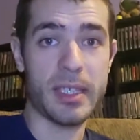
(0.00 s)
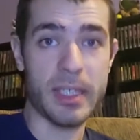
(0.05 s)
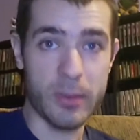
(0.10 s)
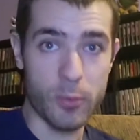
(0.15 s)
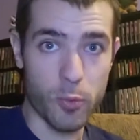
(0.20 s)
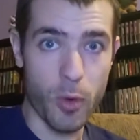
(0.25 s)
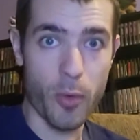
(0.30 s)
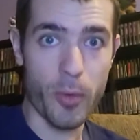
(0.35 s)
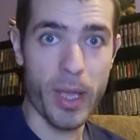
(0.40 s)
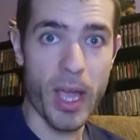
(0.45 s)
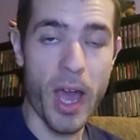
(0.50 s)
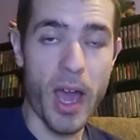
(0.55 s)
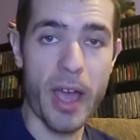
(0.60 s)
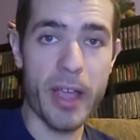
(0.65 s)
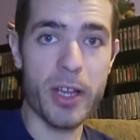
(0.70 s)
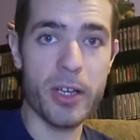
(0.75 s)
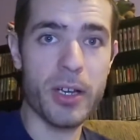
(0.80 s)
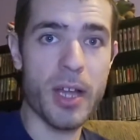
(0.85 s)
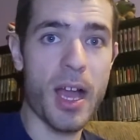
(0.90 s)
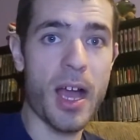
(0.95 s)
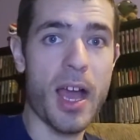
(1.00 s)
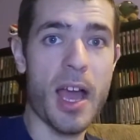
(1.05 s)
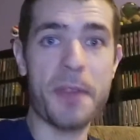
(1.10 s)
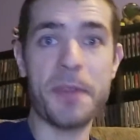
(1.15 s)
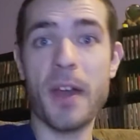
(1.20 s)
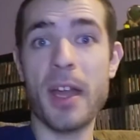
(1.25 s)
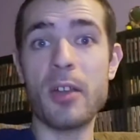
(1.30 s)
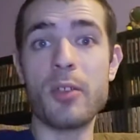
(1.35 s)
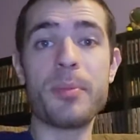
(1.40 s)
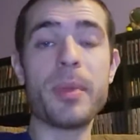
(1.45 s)
growing higher, I
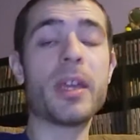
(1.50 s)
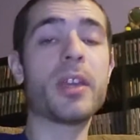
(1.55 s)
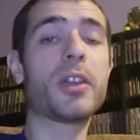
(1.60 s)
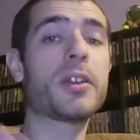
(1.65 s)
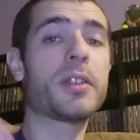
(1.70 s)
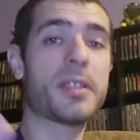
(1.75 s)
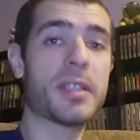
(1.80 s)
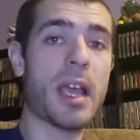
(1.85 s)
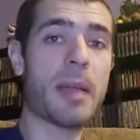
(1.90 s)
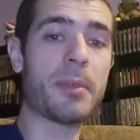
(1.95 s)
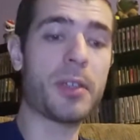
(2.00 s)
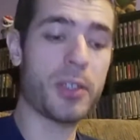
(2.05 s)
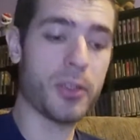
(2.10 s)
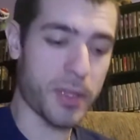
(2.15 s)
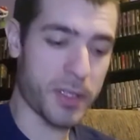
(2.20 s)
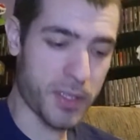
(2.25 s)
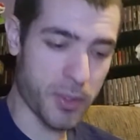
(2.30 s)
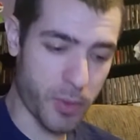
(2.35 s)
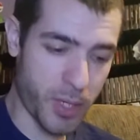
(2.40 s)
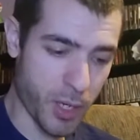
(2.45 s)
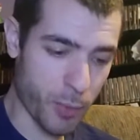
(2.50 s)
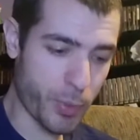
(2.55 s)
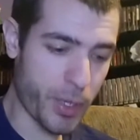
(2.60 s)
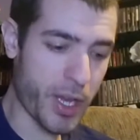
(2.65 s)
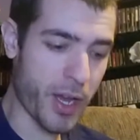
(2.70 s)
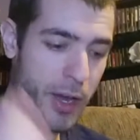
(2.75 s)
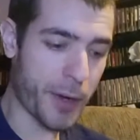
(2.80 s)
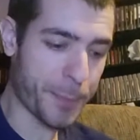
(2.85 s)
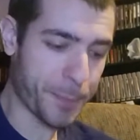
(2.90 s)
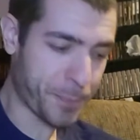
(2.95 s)
thought it would be a good time to do it. So here
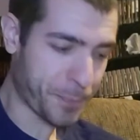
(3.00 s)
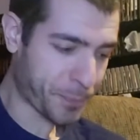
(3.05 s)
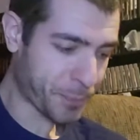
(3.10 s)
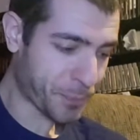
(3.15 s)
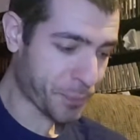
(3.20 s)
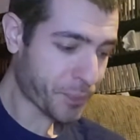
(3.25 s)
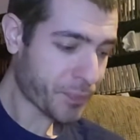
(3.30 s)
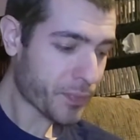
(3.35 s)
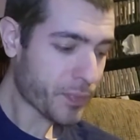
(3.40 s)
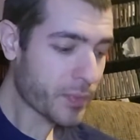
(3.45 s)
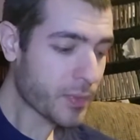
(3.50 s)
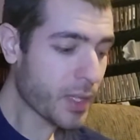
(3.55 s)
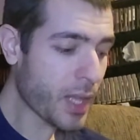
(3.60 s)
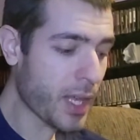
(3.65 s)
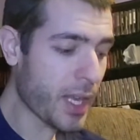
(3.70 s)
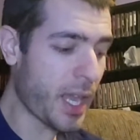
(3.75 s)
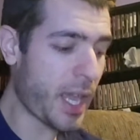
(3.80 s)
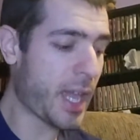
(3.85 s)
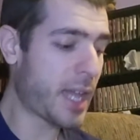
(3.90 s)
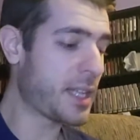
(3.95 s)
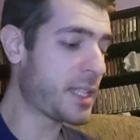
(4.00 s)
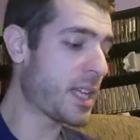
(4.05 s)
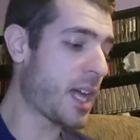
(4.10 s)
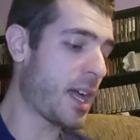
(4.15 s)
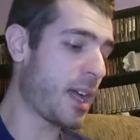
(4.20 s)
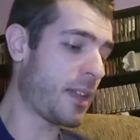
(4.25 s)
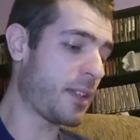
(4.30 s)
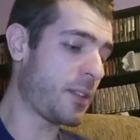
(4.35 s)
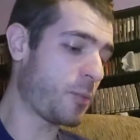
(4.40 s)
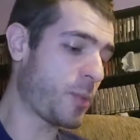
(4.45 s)
we are. And
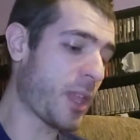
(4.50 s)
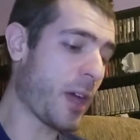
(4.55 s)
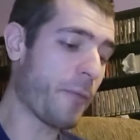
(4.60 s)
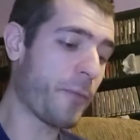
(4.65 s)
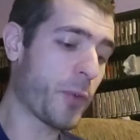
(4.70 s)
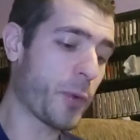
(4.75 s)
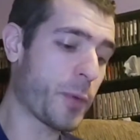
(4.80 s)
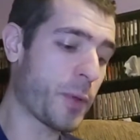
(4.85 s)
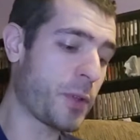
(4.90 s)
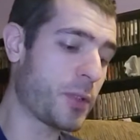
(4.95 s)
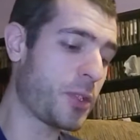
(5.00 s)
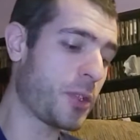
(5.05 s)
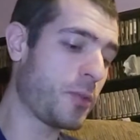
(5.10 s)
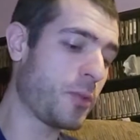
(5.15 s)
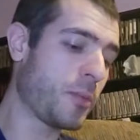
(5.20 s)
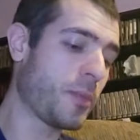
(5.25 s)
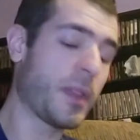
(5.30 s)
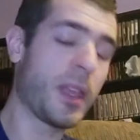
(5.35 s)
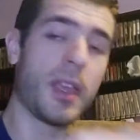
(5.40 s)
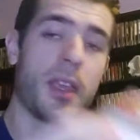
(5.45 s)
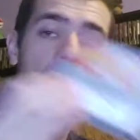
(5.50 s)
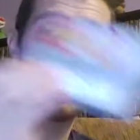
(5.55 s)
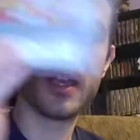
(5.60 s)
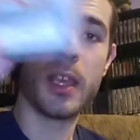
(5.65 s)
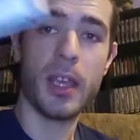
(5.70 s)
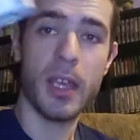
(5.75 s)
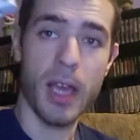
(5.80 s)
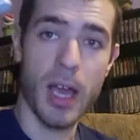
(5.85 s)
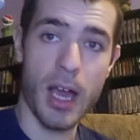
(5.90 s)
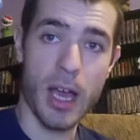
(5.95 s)
without further ado,
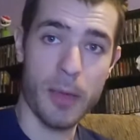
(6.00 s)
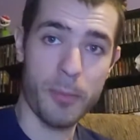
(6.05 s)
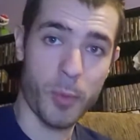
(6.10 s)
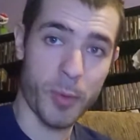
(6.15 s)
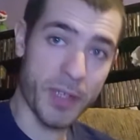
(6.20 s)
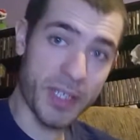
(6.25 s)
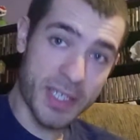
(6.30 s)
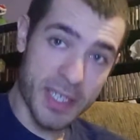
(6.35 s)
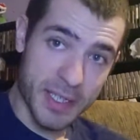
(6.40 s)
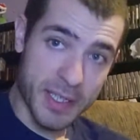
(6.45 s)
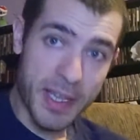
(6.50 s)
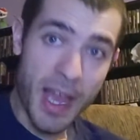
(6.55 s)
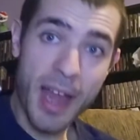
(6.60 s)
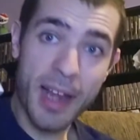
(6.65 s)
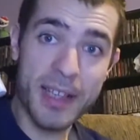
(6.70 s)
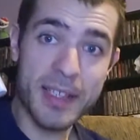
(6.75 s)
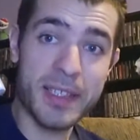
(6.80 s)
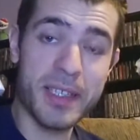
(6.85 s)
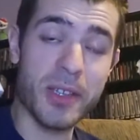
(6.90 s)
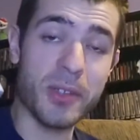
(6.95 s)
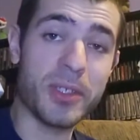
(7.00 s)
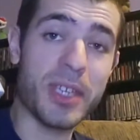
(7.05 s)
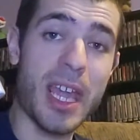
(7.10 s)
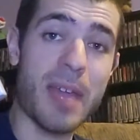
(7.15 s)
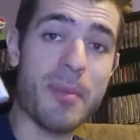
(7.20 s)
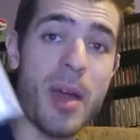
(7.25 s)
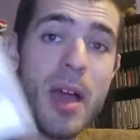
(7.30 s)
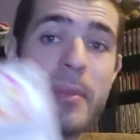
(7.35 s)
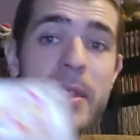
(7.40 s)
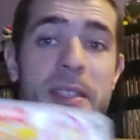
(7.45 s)
well, this is not a sealed
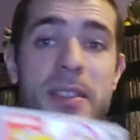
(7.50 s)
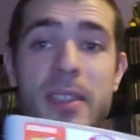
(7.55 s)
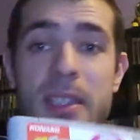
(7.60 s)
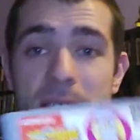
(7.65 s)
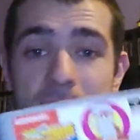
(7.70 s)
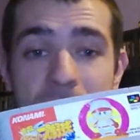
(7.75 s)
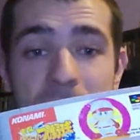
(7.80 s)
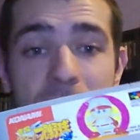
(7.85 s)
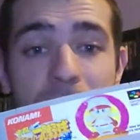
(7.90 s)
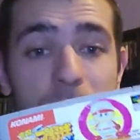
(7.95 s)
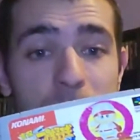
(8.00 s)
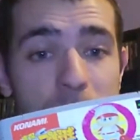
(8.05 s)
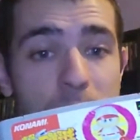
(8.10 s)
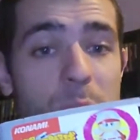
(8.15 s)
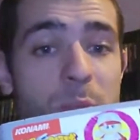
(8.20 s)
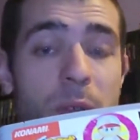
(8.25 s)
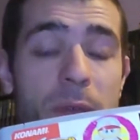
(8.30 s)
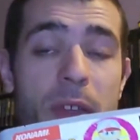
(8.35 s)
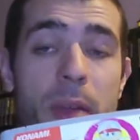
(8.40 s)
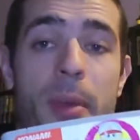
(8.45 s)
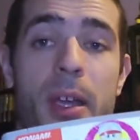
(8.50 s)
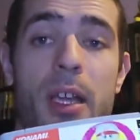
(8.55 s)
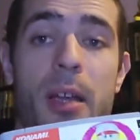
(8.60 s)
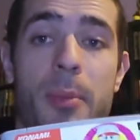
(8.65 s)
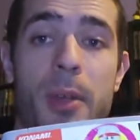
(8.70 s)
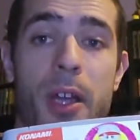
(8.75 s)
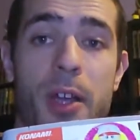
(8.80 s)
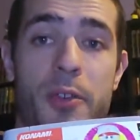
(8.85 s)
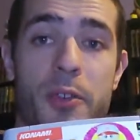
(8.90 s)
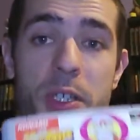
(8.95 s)
game, obviously. This is a loose Super
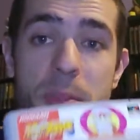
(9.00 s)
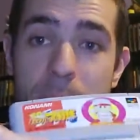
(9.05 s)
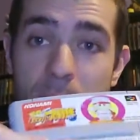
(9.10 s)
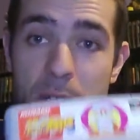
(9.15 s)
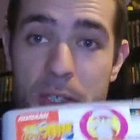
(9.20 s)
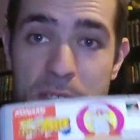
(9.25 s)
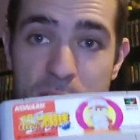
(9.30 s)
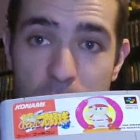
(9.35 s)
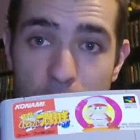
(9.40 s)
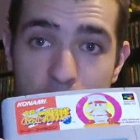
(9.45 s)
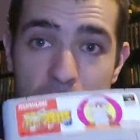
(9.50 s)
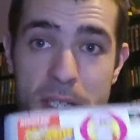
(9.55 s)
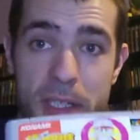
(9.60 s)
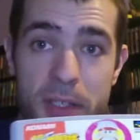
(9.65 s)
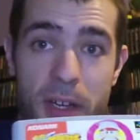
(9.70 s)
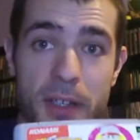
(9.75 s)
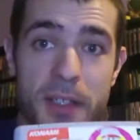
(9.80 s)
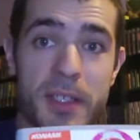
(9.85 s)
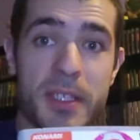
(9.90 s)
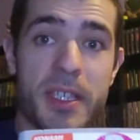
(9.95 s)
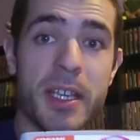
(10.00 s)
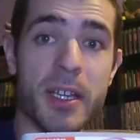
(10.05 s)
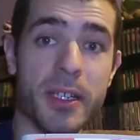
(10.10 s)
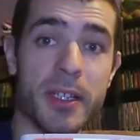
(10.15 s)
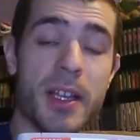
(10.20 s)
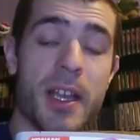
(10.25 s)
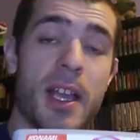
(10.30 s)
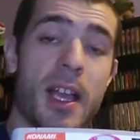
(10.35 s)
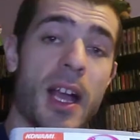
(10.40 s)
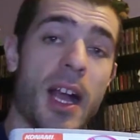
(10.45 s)
Famicom cartridge, but our story starts
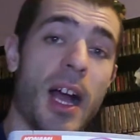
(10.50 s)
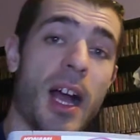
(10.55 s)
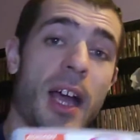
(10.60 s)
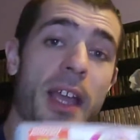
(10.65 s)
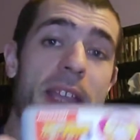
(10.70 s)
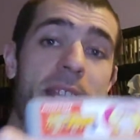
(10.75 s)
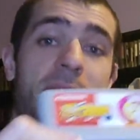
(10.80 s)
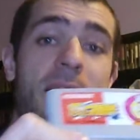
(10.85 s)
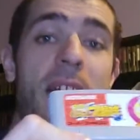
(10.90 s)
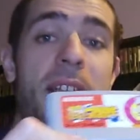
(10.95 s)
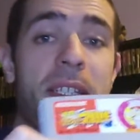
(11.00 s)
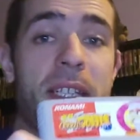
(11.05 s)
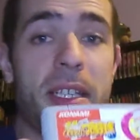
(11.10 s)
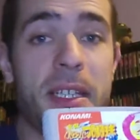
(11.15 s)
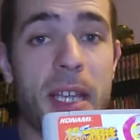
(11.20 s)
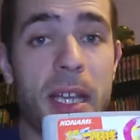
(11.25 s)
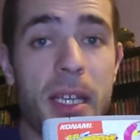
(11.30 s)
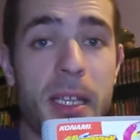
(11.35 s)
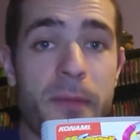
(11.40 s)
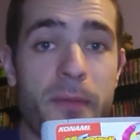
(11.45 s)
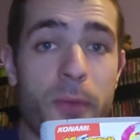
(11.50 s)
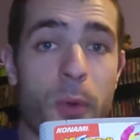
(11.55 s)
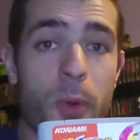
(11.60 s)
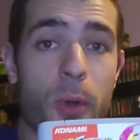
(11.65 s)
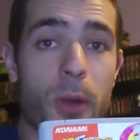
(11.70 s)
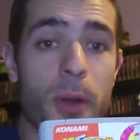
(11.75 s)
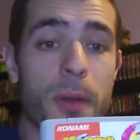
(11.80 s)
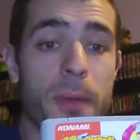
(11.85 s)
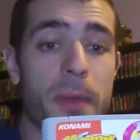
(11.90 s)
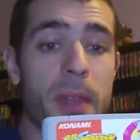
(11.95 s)
here. In
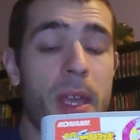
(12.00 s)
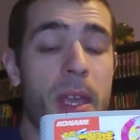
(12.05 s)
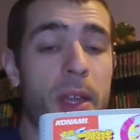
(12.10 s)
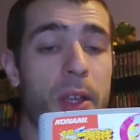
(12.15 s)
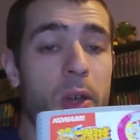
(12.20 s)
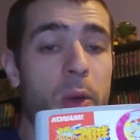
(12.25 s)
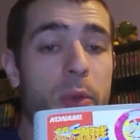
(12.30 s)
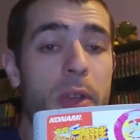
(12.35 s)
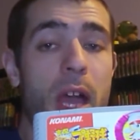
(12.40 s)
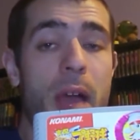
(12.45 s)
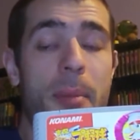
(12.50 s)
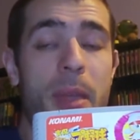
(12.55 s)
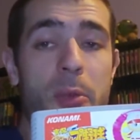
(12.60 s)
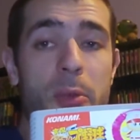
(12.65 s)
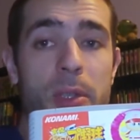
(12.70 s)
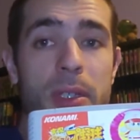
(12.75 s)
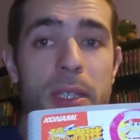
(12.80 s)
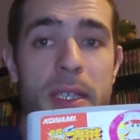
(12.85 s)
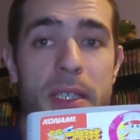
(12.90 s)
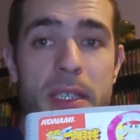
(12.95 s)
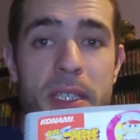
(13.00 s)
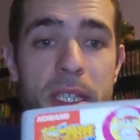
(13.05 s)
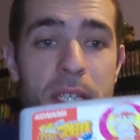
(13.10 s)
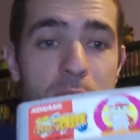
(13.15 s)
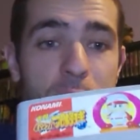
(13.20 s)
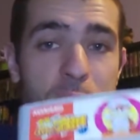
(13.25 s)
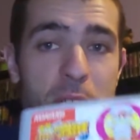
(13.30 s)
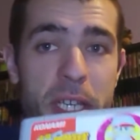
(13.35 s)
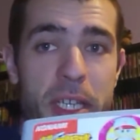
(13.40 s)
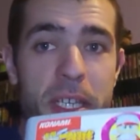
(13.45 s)
1994, Konami released
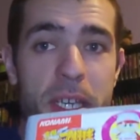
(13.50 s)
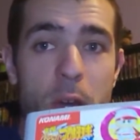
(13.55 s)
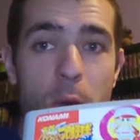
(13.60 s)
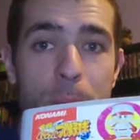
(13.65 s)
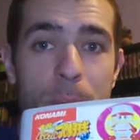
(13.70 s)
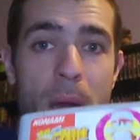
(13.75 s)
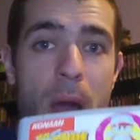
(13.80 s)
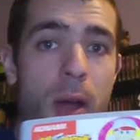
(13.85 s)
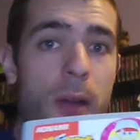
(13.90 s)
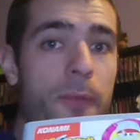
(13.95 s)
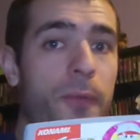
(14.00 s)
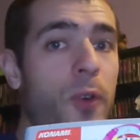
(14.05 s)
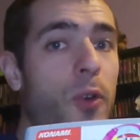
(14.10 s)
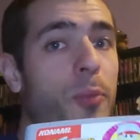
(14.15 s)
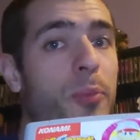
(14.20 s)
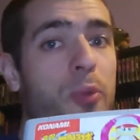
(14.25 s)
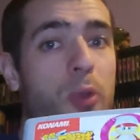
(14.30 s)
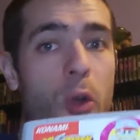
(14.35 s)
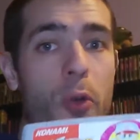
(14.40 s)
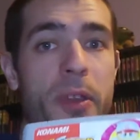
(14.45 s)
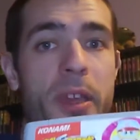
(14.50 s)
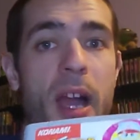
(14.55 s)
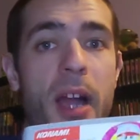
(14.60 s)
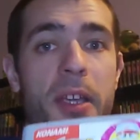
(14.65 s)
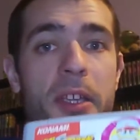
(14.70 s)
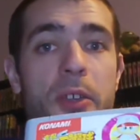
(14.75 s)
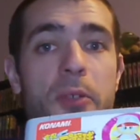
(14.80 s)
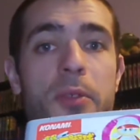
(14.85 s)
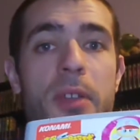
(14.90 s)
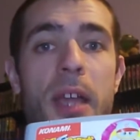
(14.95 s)
Jikyo Powerful Pro
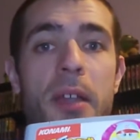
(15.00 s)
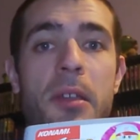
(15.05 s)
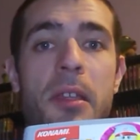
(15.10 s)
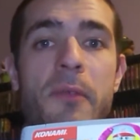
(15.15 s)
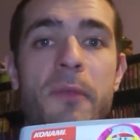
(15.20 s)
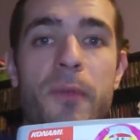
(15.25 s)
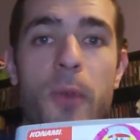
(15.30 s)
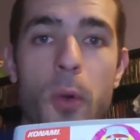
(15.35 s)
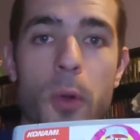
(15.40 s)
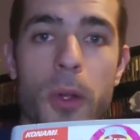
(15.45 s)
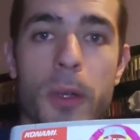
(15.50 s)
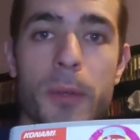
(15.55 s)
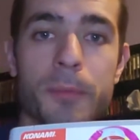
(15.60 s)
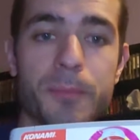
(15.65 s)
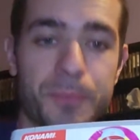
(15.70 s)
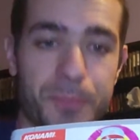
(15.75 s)
Yaku 94.